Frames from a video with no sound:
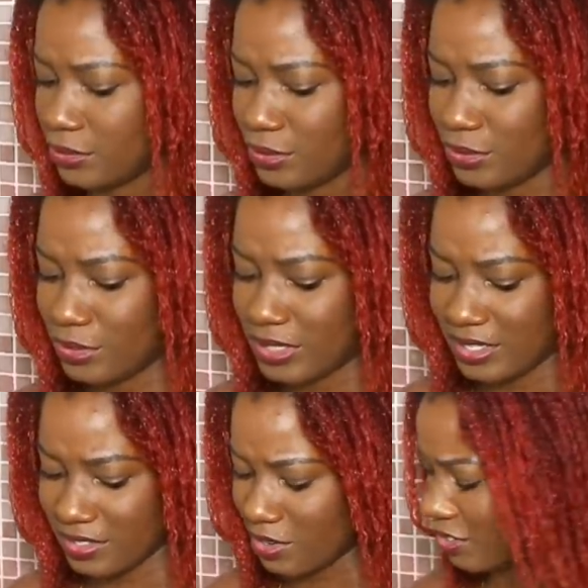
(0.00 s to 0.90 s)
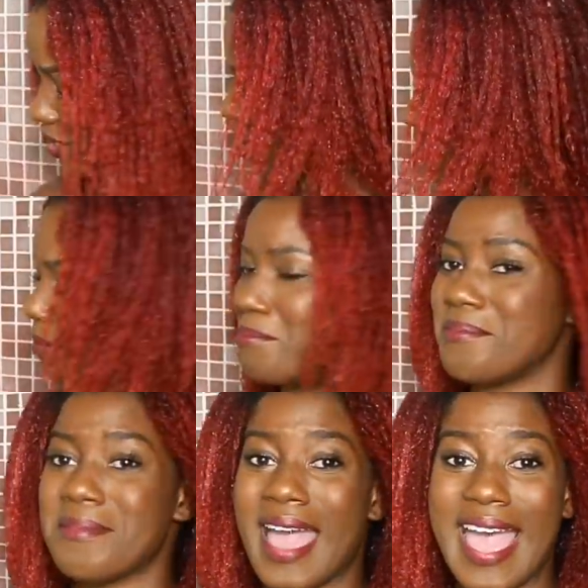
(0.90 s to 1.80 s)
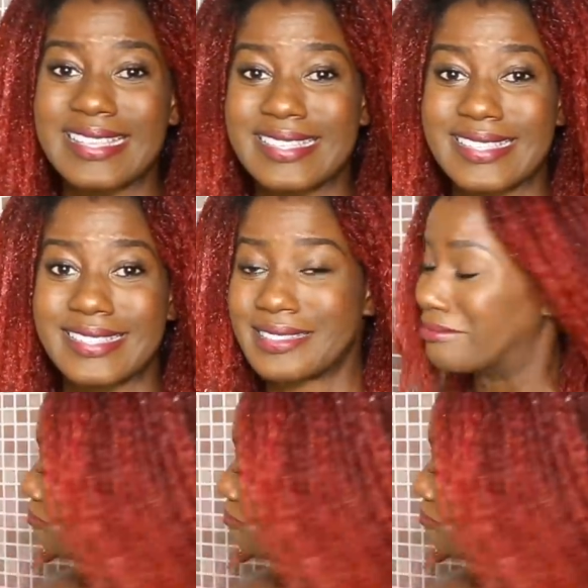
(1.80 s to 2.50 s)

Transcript: Ooh, this is gonna cause a mess.